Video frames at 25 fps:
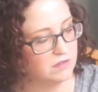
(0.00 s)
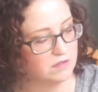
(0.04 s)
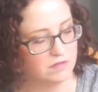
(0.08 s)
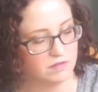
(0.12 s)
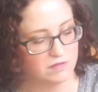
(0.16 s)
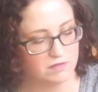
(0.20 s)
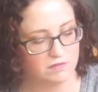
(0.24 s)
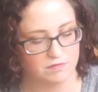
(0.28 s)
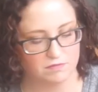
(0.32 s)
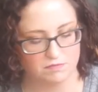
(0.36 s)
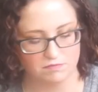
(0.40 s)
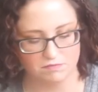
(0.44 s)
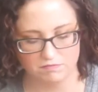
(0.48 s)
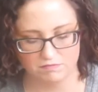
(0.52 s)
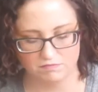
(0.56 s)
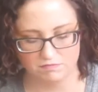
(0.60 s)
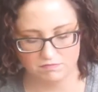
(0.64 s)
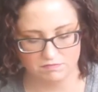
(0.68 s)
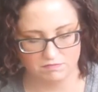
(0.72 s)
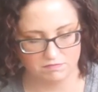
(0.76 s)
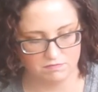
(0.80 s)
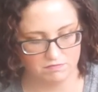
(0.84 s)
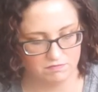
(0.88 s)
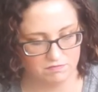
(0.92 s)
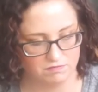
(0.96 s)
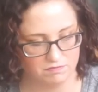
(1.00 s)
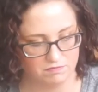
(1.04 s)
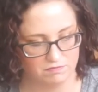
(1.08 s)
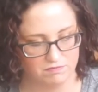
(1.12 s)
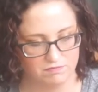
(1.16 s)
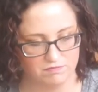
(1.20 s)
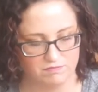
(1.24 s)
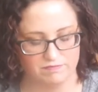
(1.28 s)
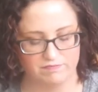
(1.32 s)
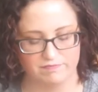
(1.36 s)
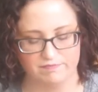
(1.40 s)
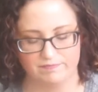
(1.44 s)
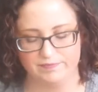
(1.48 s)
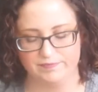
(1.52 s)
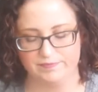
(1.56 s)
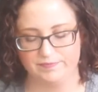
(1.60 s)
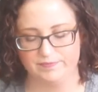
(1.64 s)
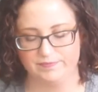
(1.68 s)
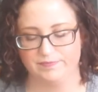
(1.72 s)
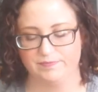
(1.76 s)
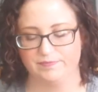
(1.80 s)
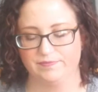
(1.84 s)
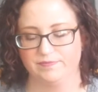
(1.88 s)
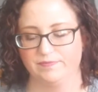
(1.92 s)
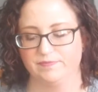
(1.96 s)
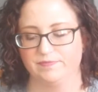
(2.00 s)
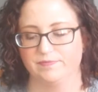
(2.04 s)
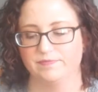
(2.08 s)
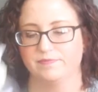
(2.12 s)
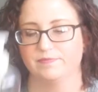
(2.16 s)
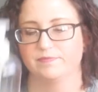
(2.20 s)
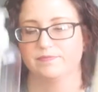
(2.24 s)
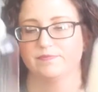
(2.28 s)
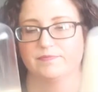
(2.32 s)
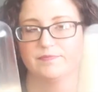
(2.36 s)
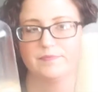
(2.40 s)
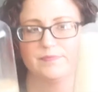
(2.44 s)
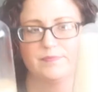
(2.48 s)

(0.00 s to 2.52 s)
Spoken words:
The person shown says nothing.